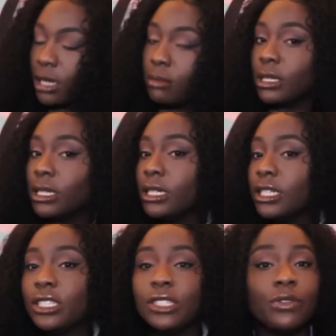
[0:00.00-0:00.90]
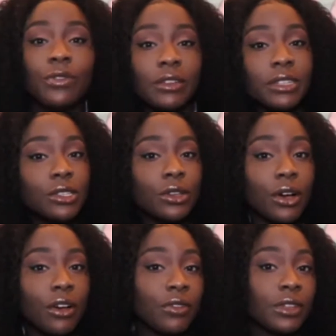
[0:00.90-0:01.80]
But she is very
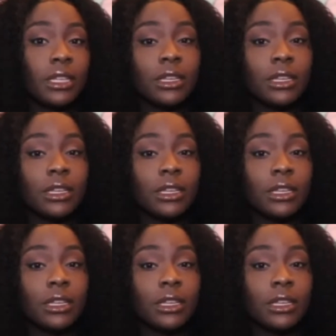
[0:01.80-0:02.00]
soft.